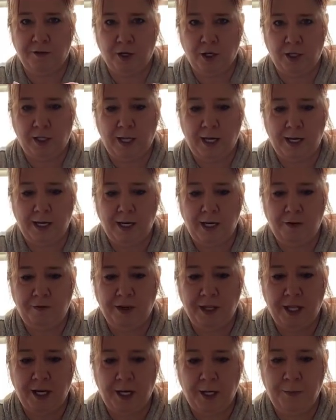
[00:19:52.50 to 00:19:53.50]
have a good light and
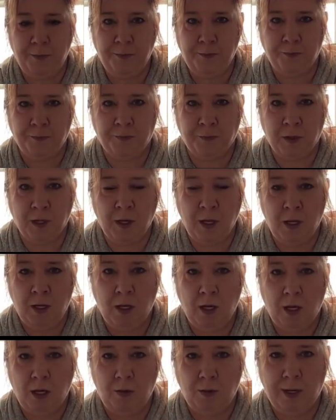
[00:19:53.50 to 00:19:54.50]
everything? Yep.
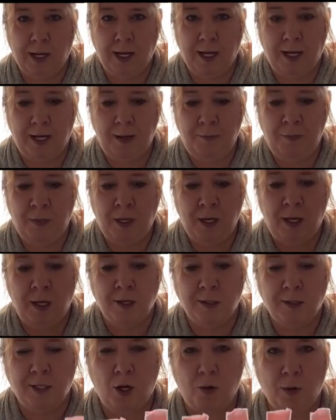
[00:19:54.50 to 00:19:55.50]
Okay,
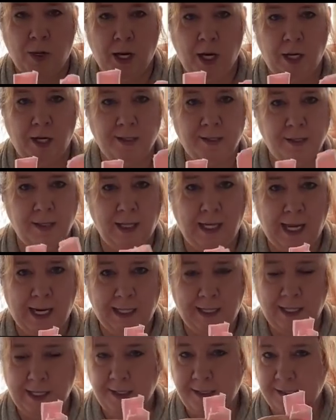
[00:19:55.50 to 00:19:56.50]
so we're gonna
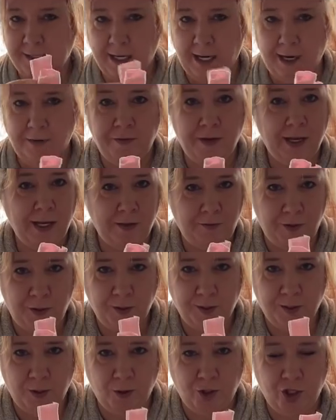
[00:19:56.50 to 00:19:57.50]
lightly stuff, if
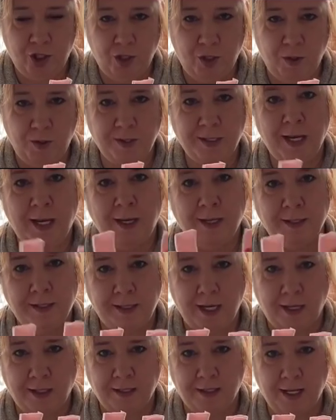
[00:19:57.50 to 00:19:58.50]
you so choose,
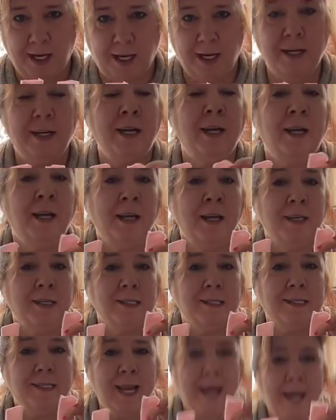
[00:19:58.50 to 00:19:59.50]
set aside.
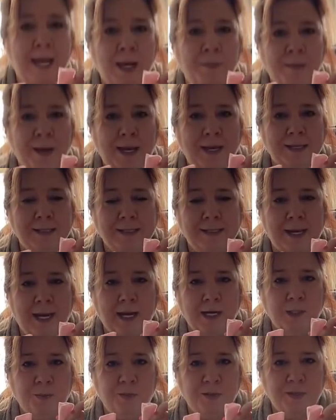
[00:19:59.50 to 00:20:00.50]
Same
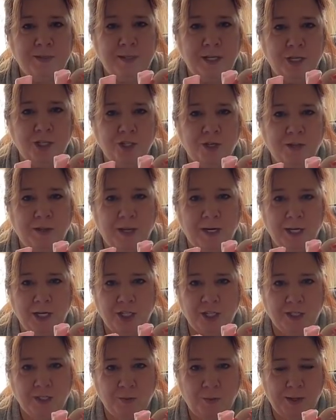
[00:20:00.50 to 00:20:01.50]
exact procedure that I
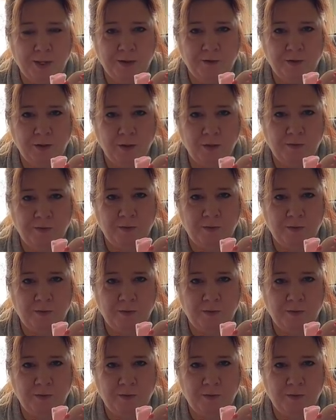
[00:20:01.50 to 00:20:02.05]
just went through